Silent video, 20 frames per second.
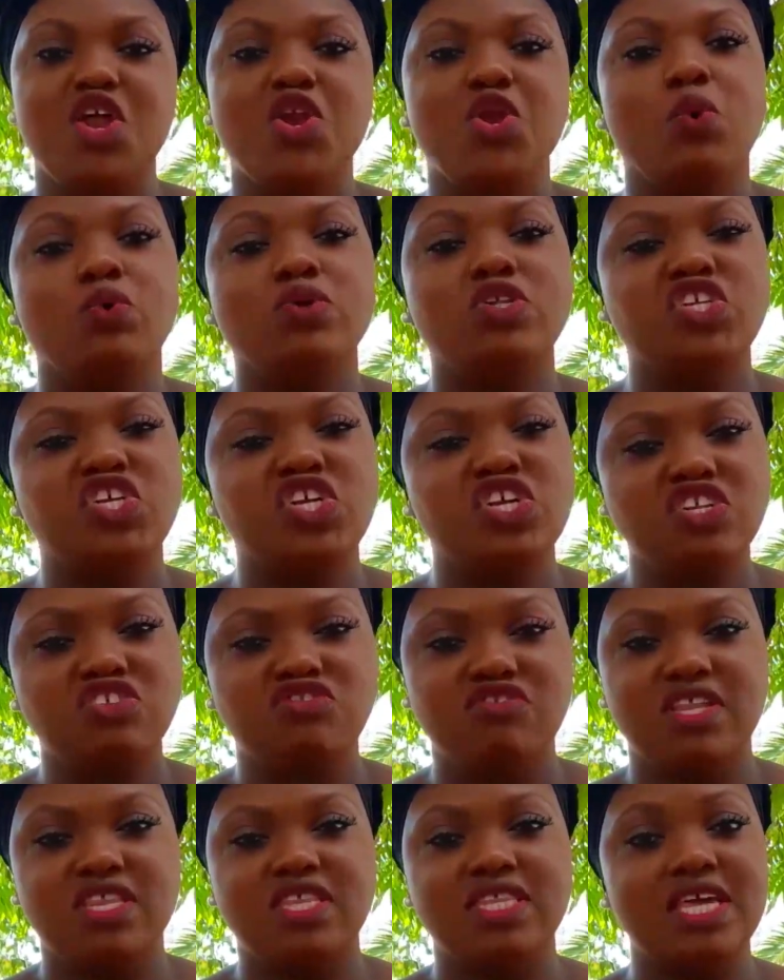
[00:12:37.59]
Now
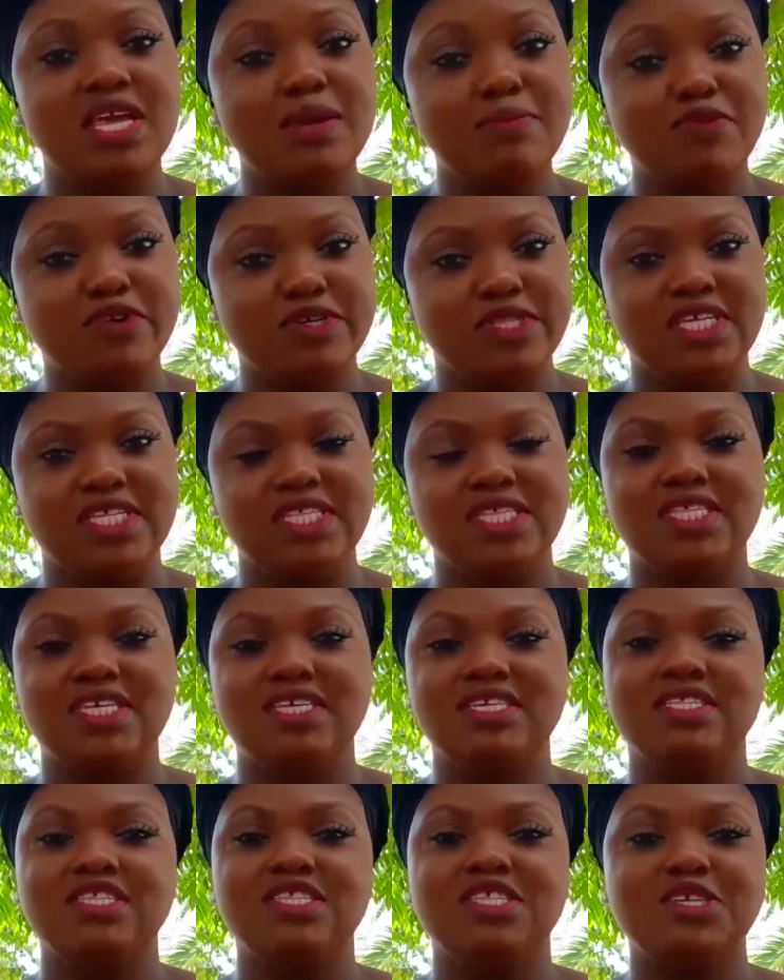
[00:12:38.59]
children, they process
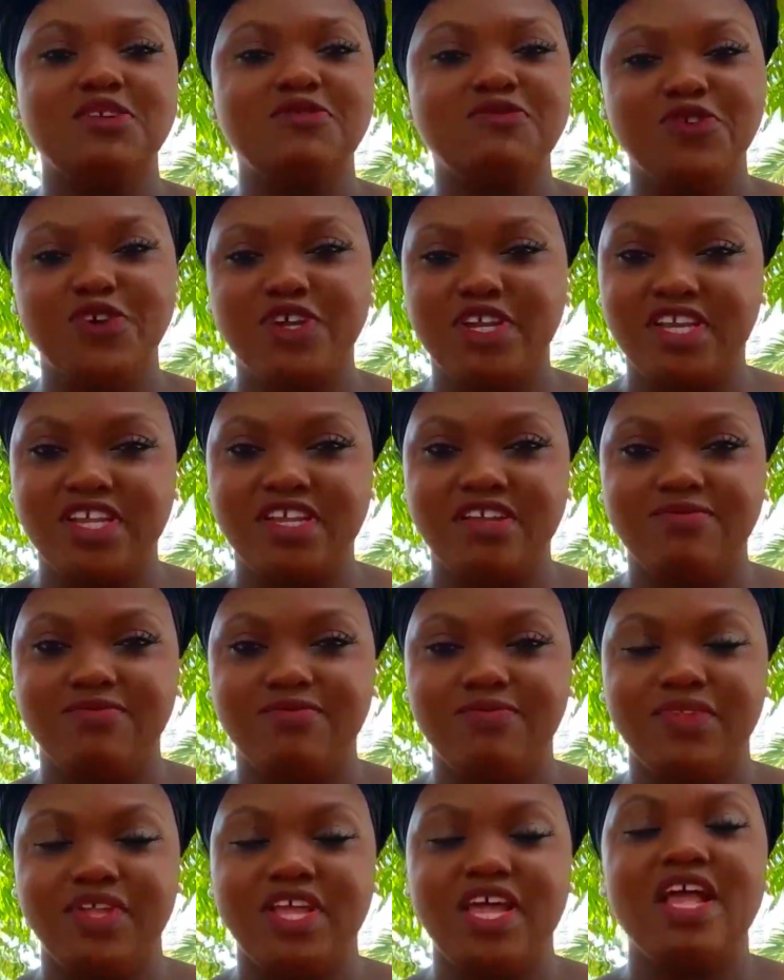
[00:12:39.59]
things differently.
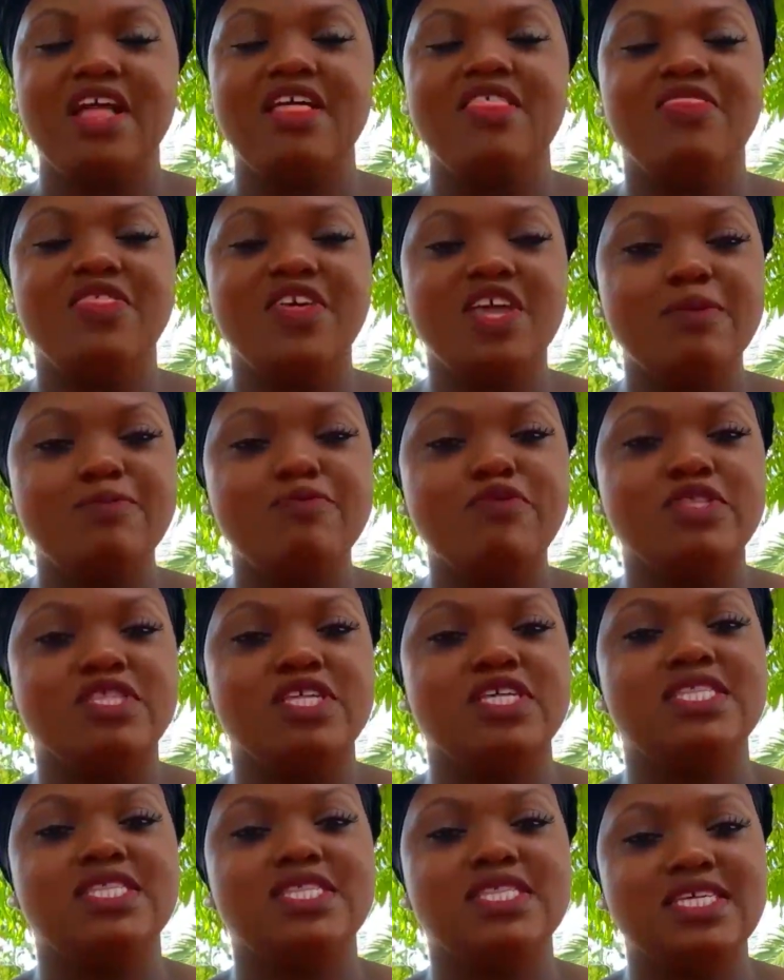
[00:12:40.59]
They
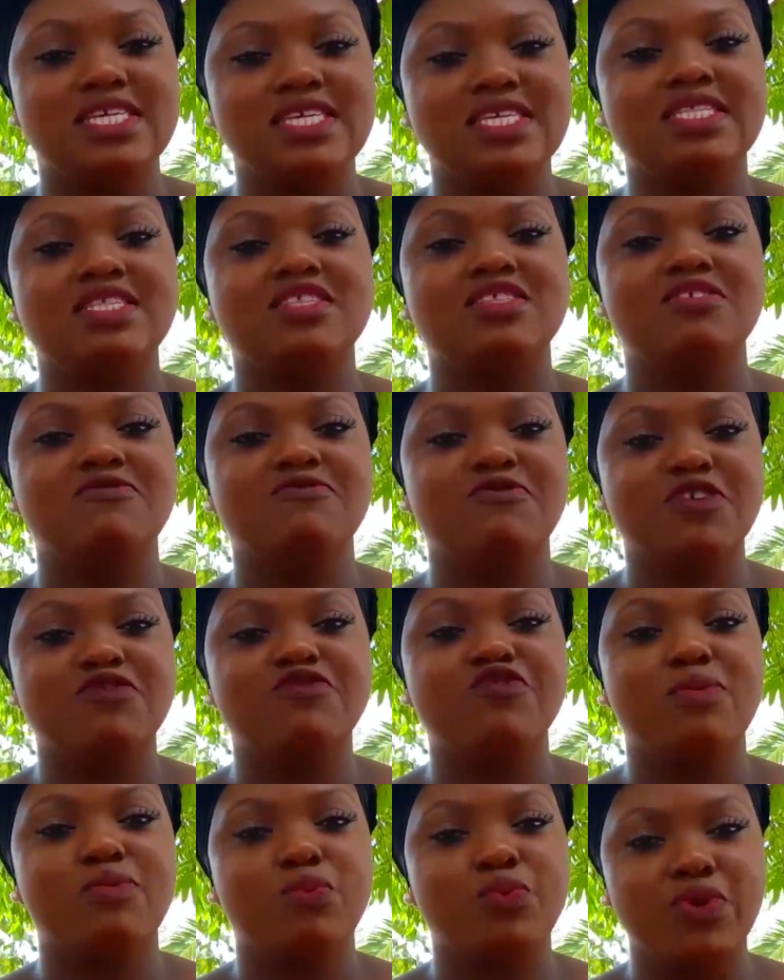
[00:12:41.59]
process things different
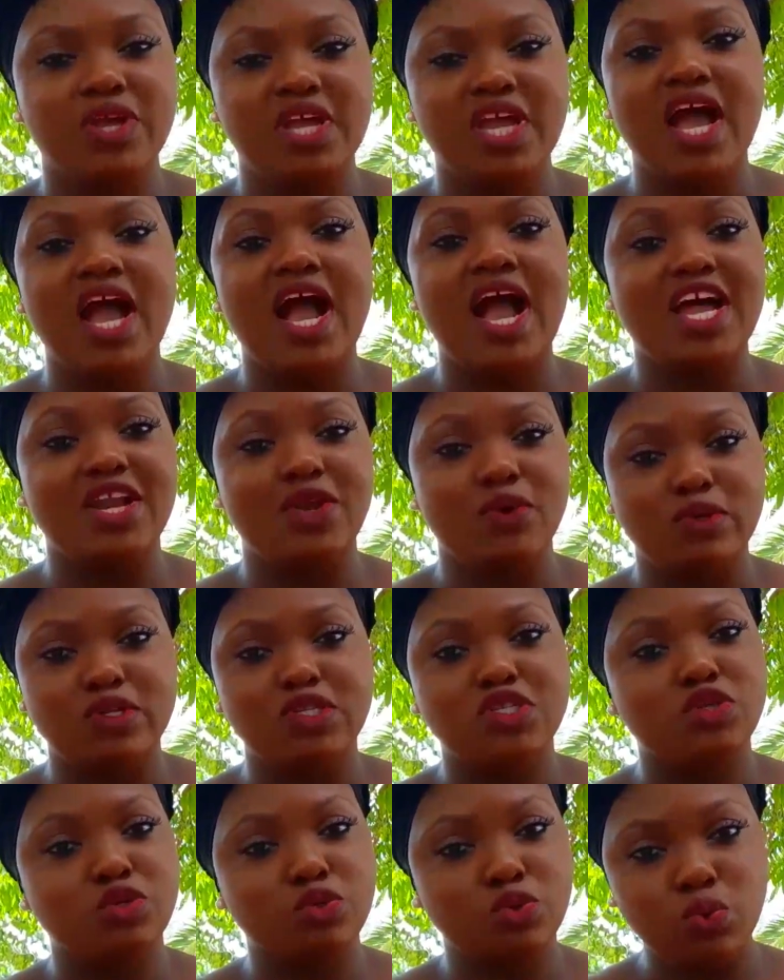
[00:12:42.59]
from the way
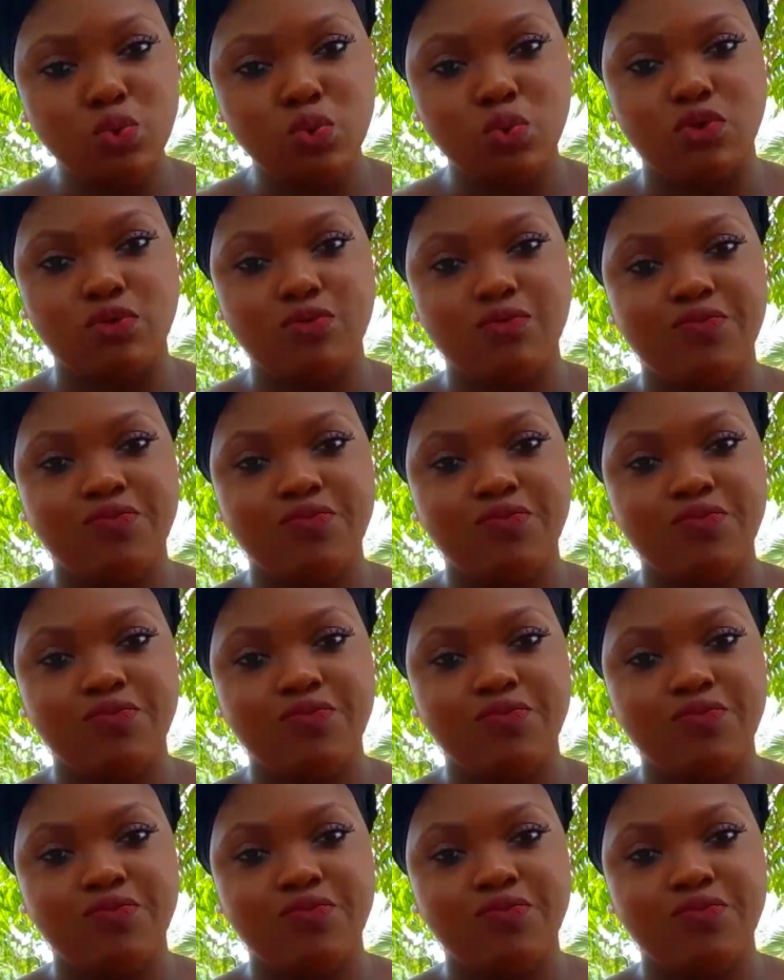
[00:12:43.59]
adults do.